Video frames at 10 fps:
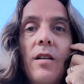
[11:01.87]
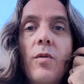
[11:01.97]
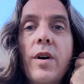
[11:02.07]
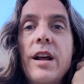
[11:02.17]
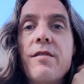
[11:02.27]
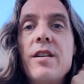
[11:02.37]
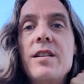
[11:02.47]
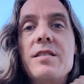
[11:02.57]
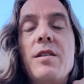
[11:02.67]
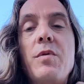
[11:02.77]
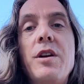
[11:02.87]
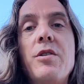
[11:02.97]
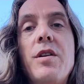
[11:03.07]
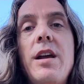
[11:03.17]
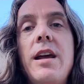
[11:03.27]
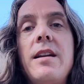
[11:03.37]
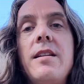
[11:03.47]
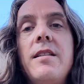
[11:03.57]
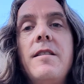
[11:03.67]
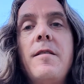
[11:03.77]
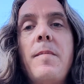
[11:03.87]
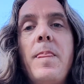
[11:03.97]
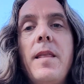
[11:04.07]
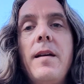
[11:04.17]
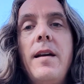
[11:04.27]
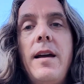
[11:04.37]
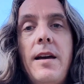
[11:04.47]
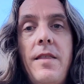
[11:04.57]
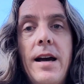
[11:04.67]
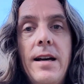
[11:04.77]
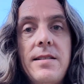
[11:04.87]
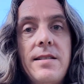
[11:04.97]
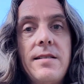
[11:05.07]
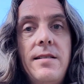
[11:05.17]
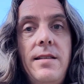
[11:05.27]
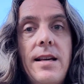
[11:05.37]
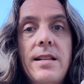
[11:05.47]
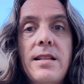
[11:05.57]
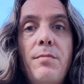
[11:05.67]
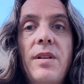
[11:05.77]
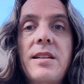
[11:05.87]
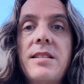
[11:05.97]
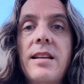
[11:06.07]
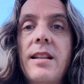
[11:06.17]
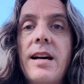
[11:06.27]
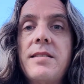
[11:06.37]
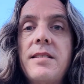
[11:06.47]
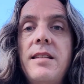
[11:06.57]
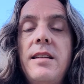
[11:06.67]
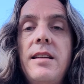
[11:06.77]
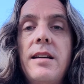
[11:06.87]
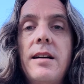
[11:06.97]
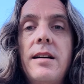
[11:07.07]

whatever it is that we create. And that's the blessing. That's the